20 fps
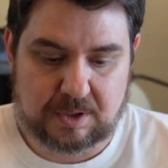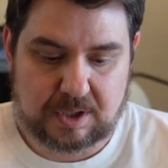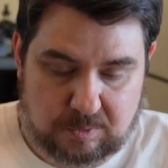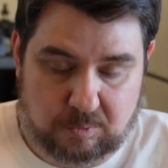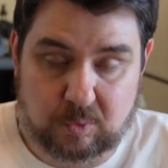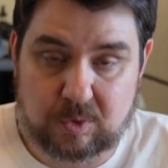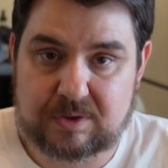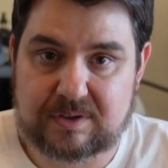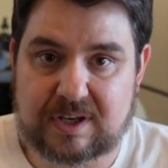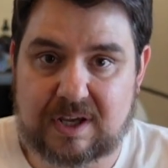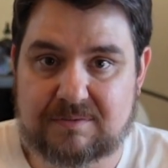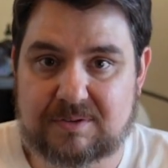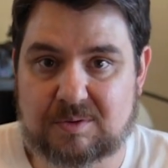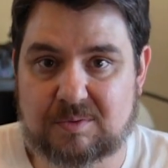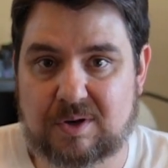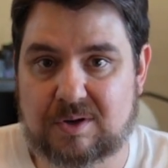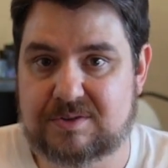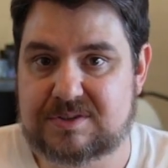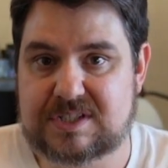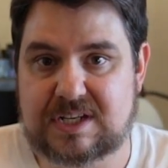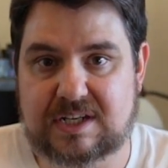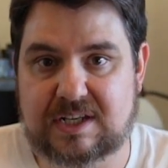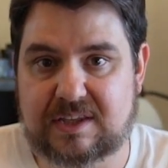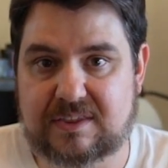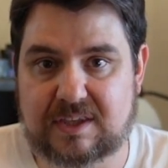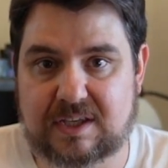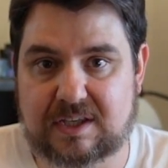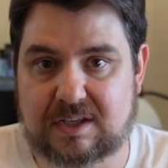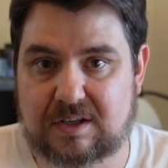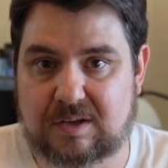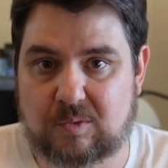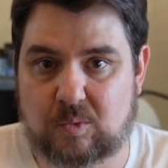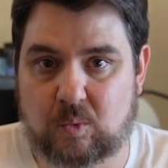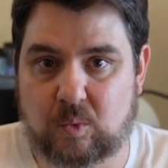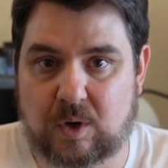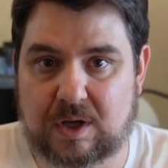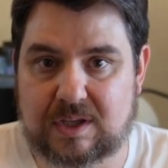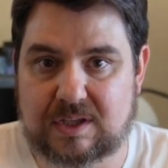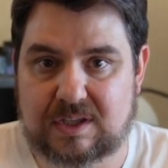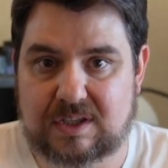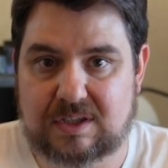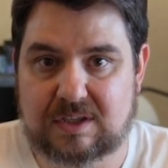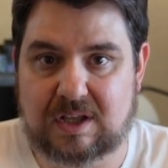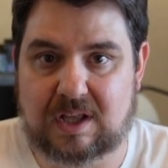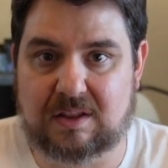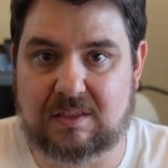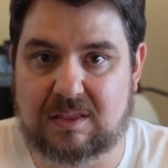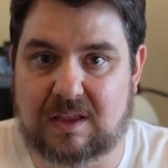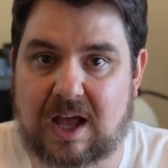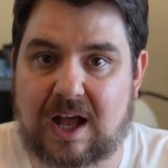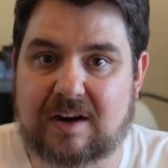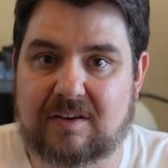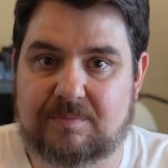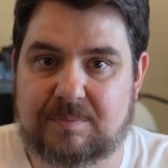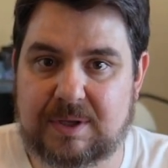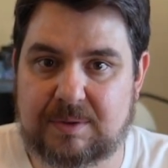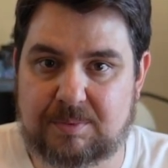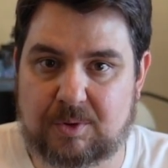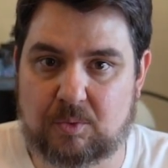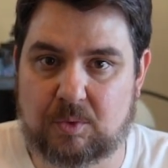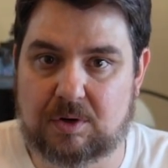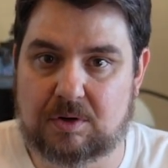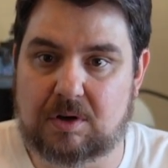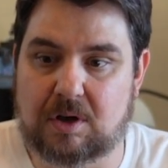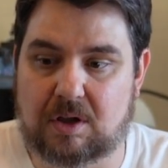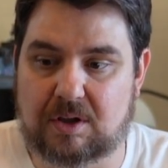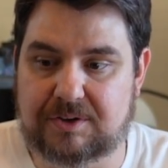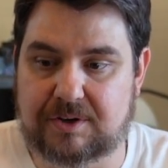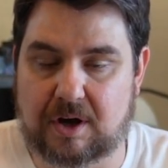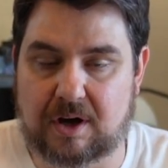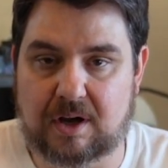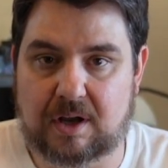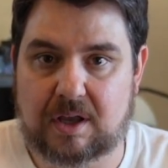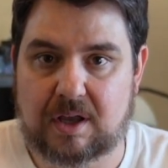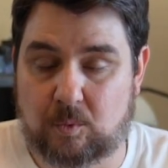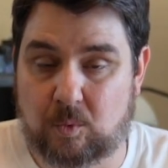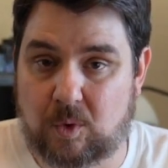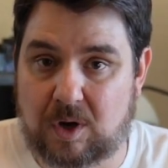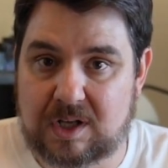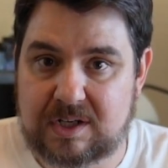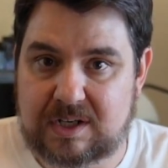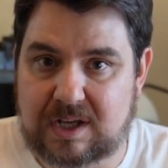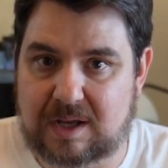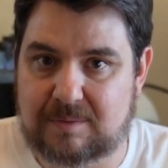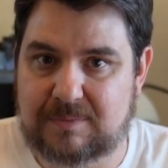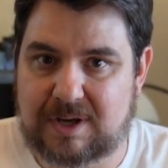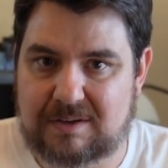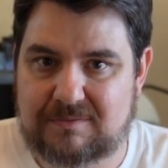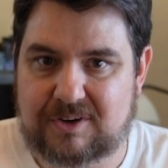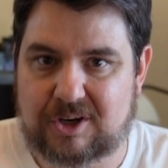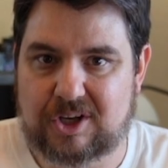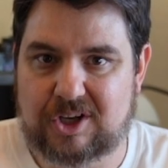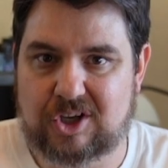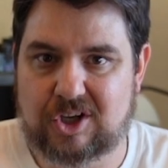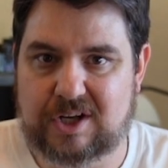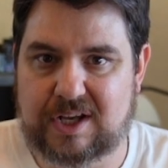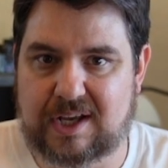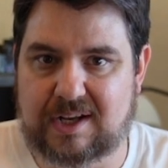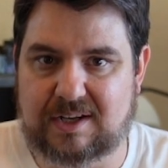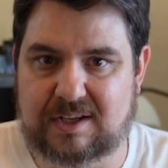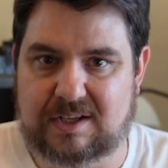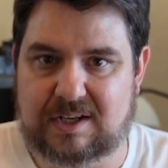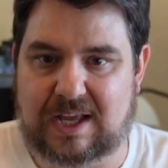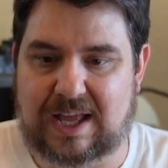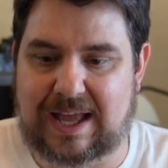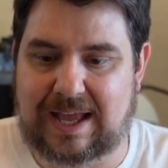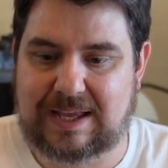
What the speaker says: We'll never roast anything what a lot of people will call dark. One, I'm not very good at it.